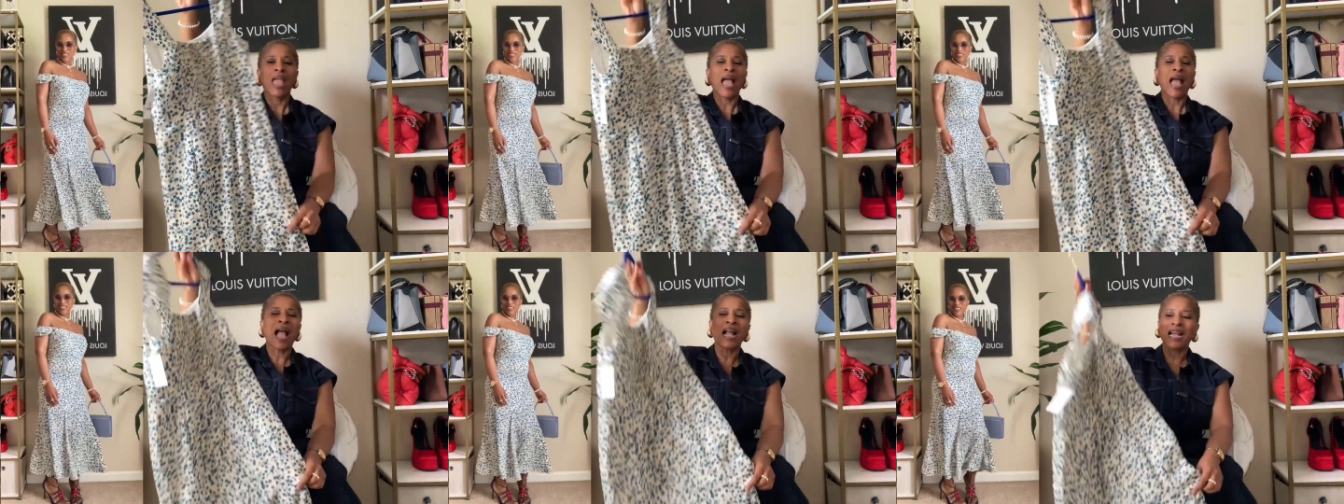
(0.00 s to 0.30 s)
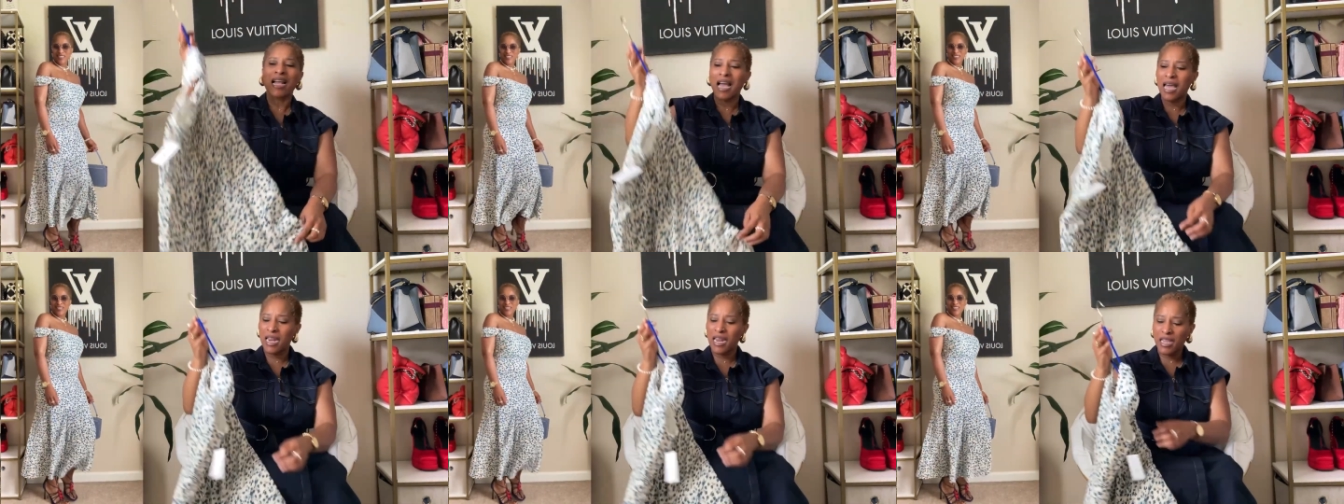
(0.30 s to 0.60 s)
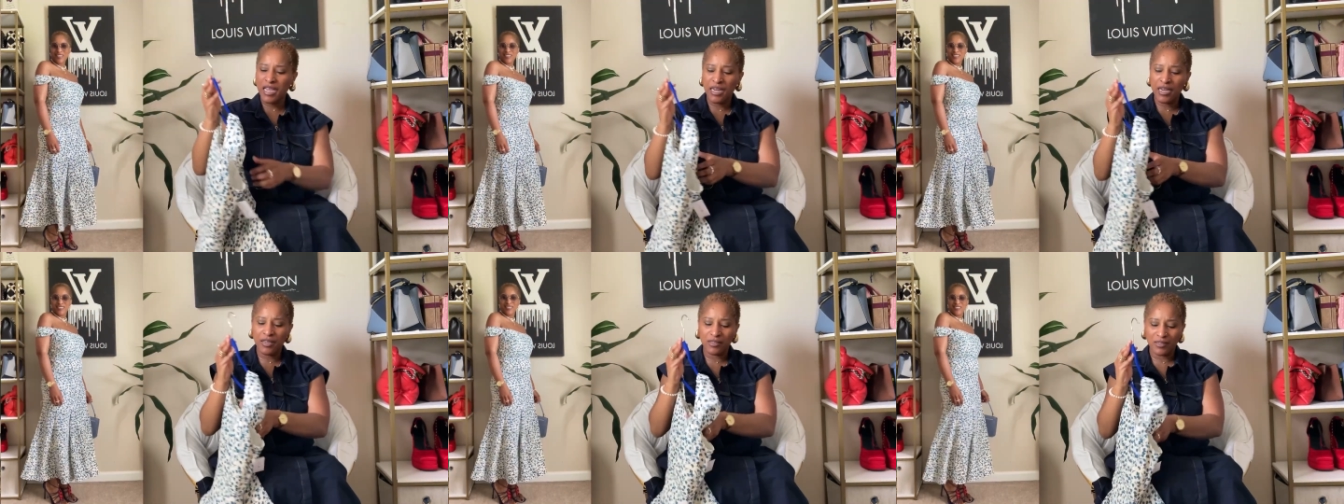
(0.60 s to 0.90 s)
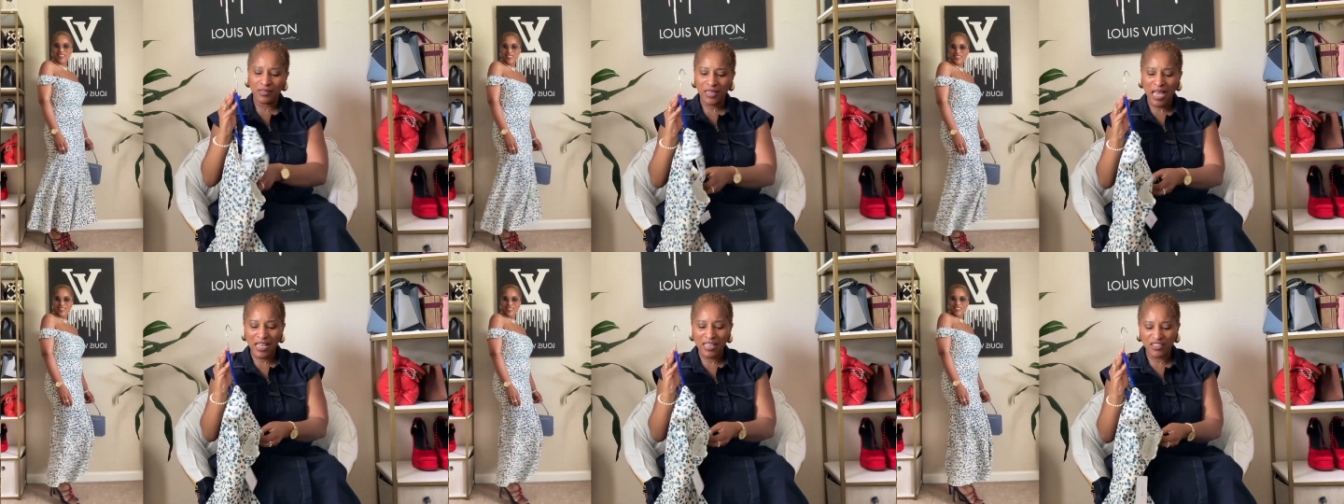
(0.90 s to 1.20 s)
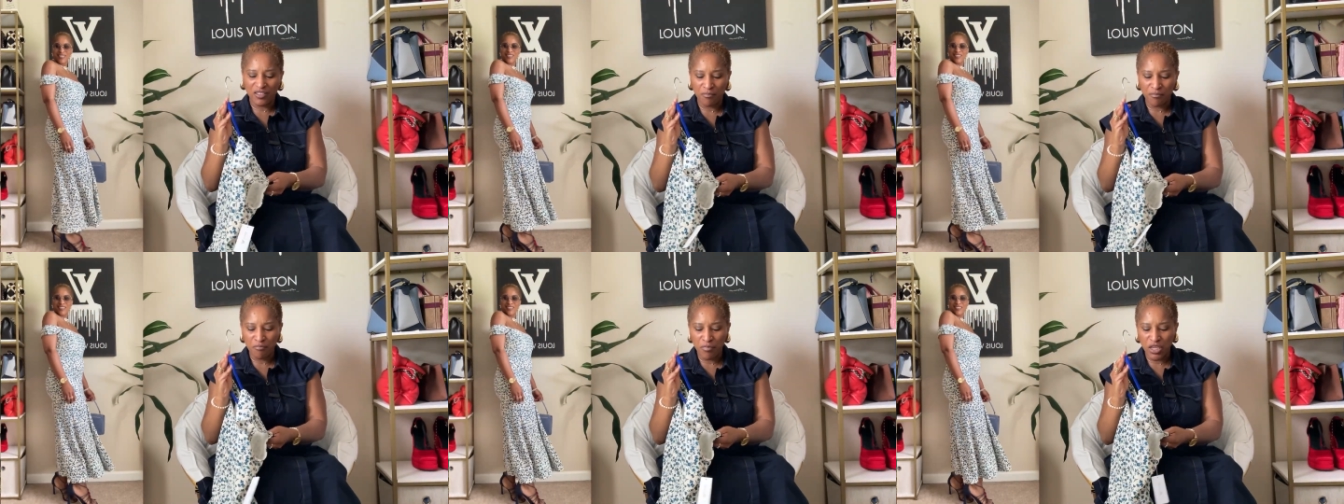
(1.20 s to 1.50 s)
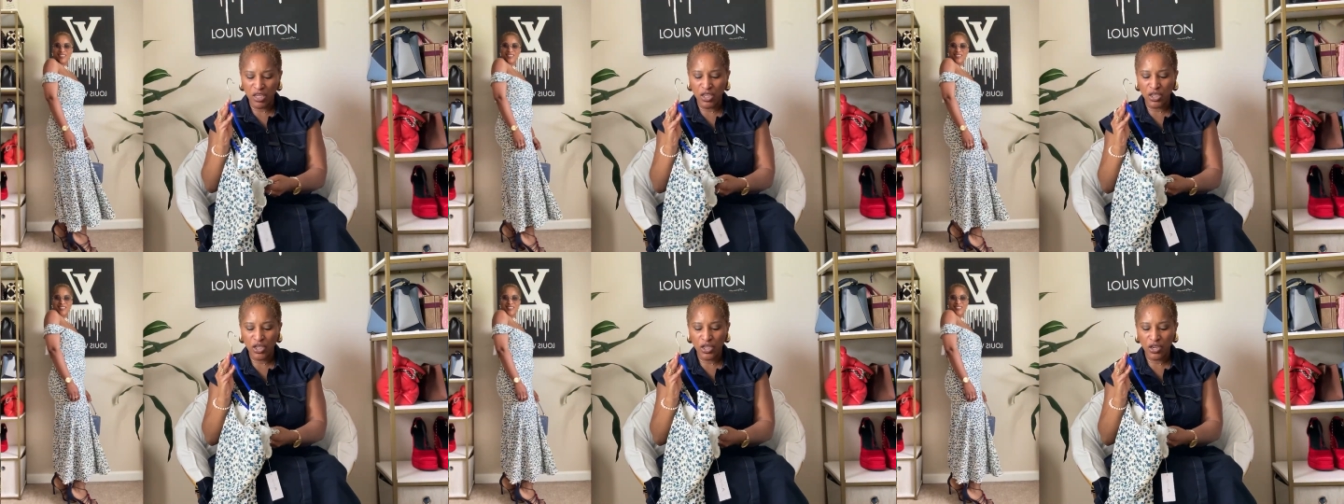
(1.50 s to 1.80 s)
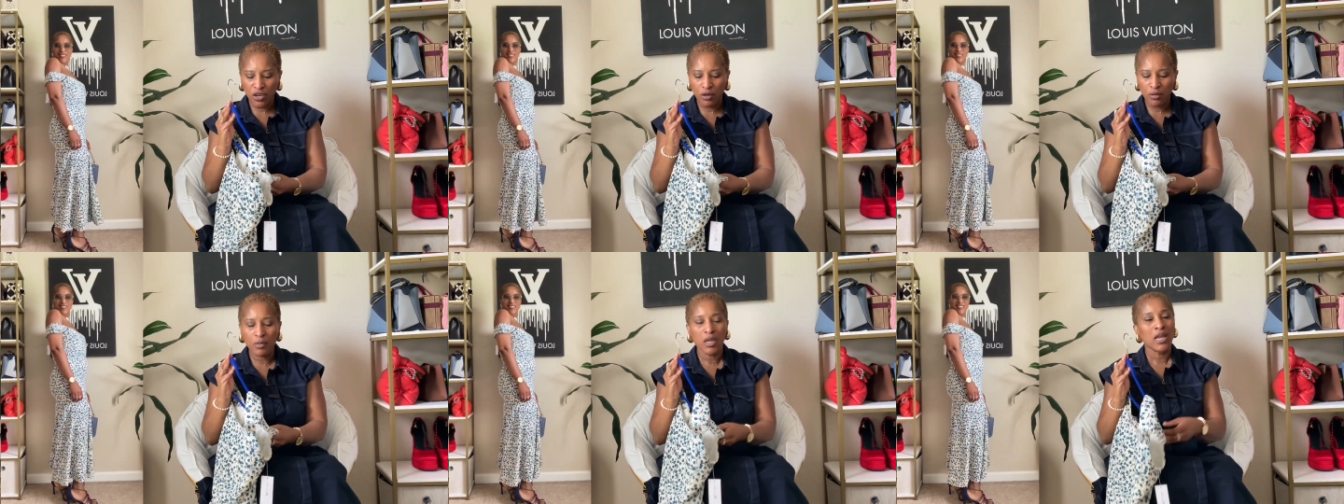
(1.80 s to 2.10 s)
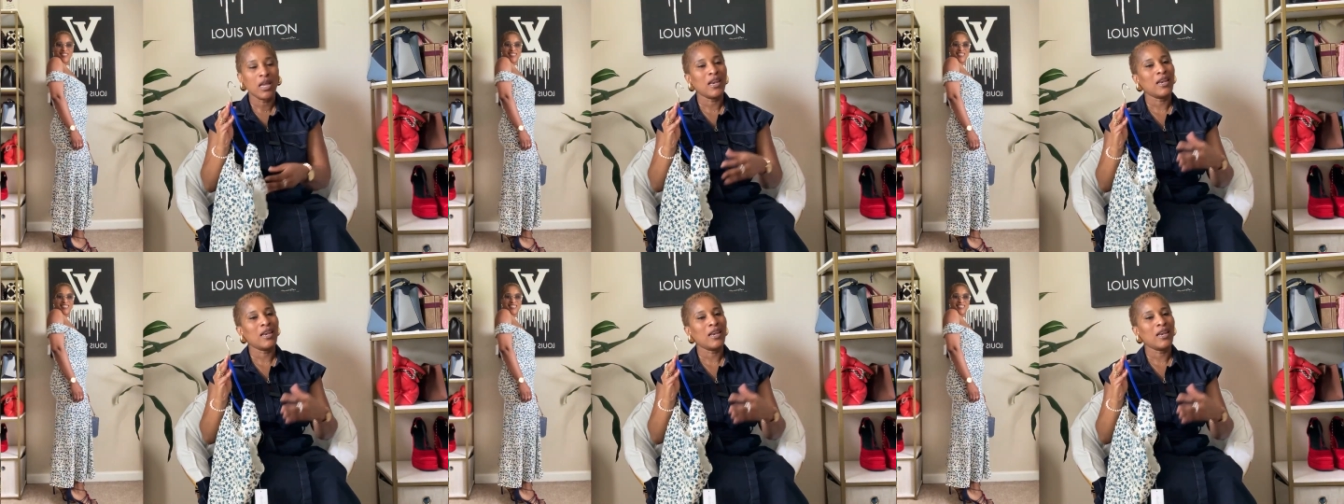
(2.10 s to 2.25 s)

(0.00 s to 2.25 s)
I got it in a size medium.